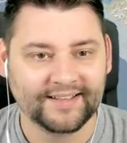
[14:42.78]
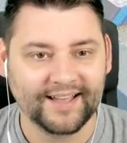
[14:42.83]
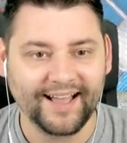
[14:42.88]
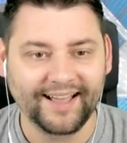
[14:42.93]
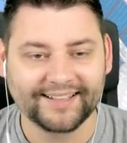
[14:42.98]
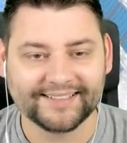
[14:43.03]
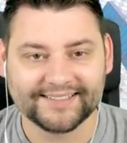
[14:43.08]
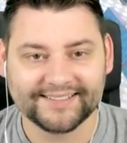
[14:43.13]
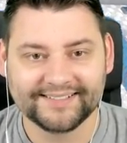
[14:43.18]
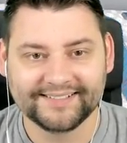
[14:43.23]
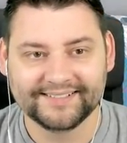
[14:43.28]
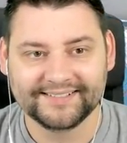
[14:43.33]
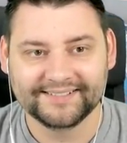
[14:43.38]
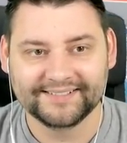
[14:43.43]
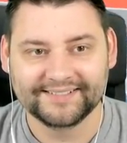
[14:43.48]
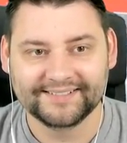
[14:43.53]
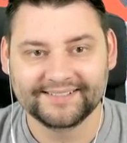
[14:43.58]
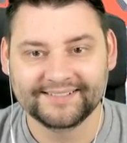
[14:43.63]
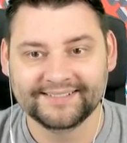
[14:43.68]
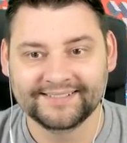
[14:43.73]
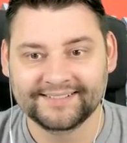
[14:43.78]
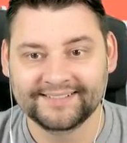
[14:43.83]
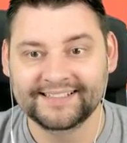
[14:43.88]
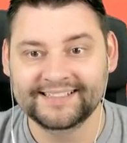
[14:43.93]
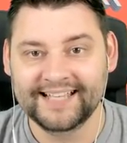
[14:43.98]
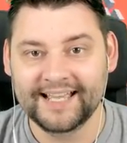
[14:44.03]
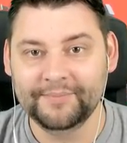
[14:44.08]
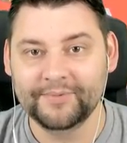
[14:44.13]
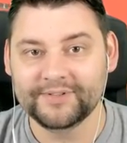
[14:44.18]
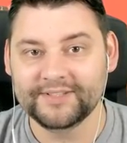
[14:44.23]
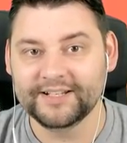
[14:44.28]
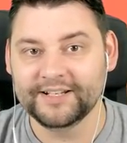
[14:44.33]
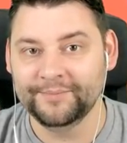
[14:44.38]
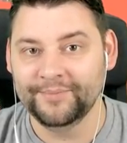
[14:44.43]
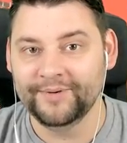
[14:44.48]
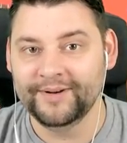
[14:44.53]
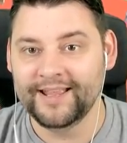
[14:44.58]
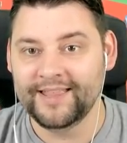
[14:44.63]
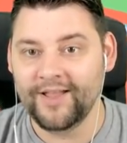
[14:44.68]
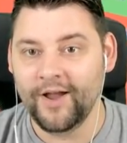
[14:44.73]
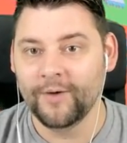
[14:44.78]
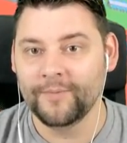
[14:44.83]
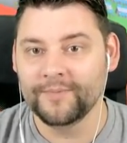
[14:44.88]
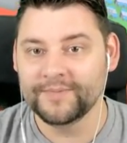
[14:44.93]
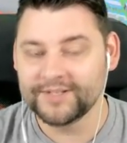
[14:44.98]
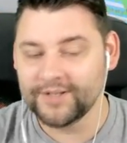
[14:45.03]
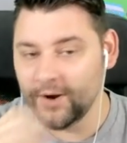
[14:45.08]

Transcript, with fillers: Guys, this airport's looking pretty dope.